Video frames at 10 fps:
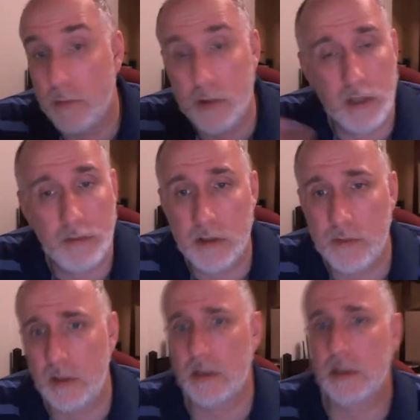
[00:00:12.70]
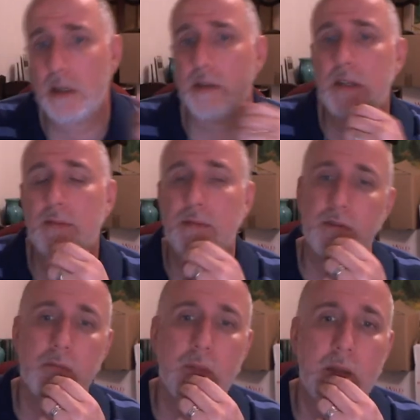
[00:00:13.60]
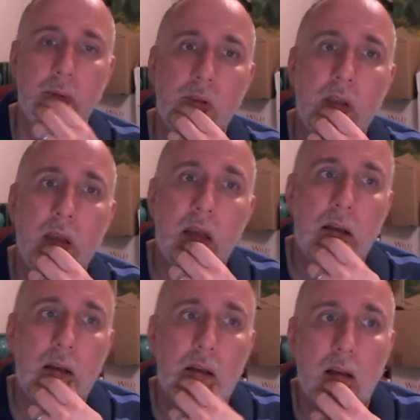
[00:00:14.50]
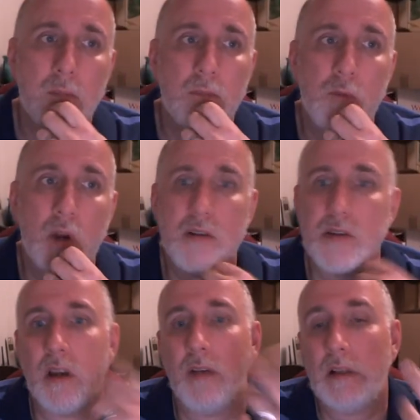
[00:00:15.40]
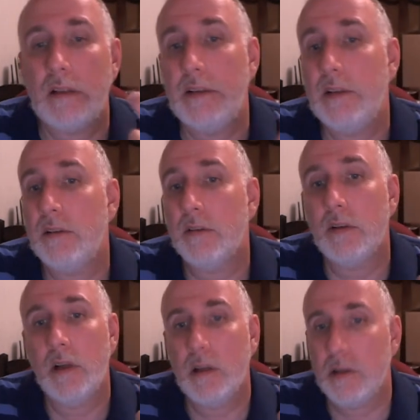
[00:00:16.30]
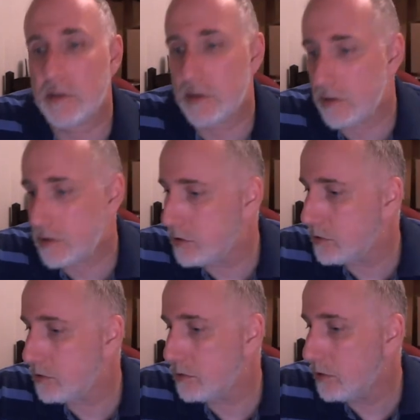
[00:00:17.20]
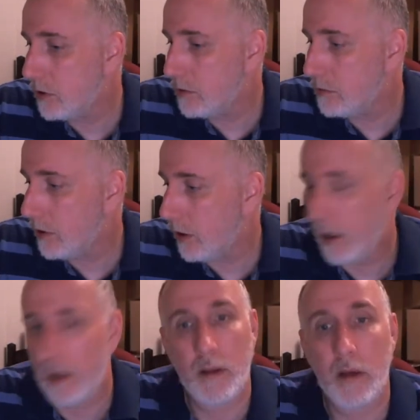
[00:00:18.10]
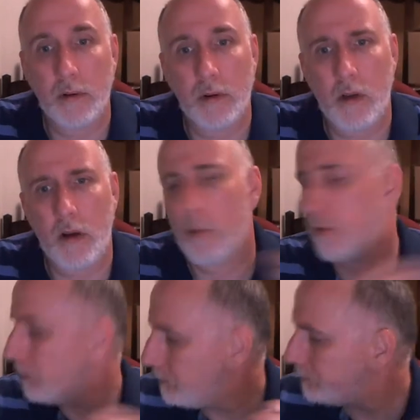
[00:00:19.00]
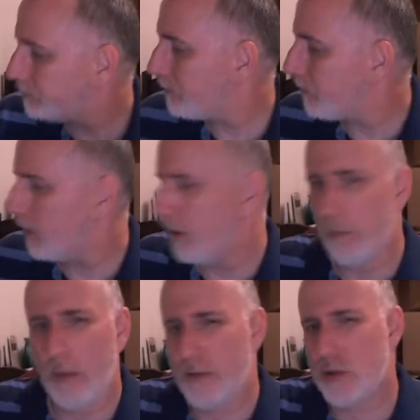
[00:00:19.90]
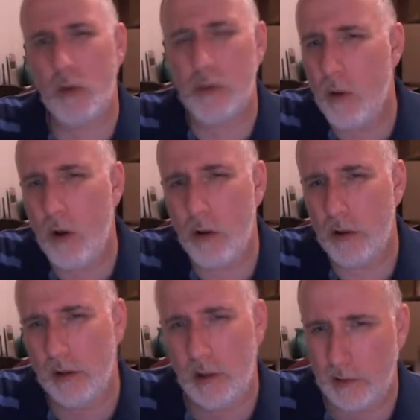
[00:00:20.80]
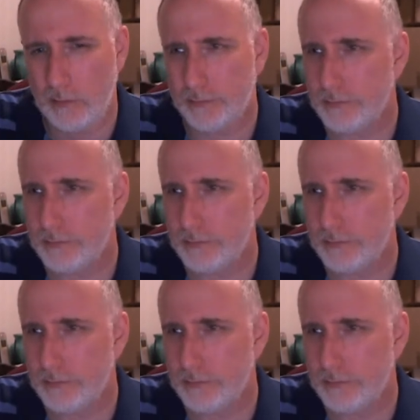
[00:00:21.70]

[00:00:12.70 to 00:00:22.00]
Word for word: received as VCLT from different people, uh, records that I've cleaned, listened to, and now I'm going to talk about them. Um, I've showed them all in like